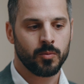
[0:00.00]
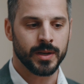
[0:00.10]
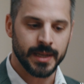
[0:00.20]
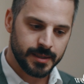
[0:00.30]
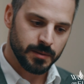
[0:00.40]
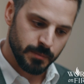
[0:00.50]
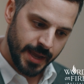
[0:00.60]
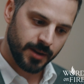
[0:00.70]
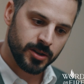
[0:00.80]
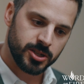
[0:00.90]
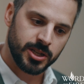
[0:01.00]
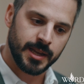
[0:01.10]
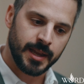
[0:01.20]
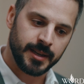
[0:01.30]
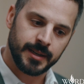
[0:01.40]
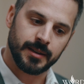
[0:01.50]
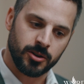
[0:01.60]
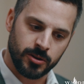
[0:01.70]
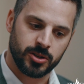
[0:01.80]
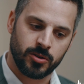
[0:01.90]
we need to make Christianity
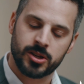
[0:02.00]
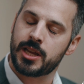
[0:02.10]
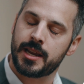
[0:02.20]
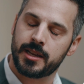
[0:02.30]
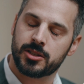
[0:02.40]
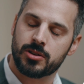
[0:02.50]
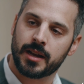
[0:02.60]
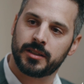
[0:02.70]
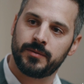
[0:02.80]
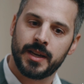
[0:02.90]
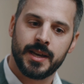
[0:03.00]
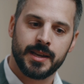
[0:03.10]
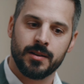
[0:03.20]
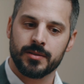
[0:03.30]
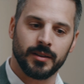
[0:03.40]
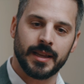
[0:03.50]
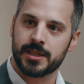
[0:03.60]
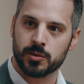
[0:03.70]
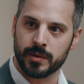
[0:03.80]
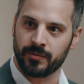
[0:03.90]
Christianity attractive. Here are the
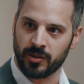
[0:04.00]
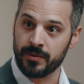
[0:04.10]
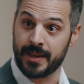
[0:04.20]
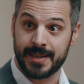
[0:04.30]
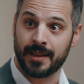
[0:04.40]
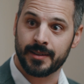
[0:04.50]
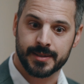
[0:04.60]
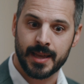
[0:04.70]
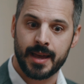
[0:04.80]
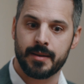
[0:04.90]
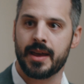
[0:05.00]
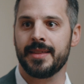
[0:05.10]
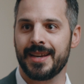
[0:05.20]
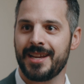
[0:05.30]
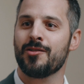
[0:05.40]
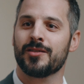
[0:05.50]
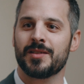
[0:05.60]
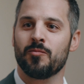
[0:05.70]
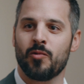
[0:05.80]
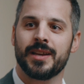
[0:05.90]
lessons we've learned that tell us that, and then here are
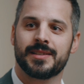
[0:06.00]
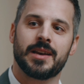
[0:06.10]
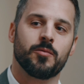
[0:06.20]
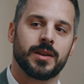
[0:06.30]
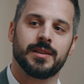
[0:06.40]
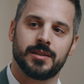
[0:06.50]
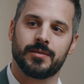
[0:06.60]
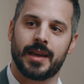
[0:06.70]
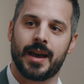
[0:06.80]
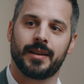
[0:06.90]
some ways that we can do that.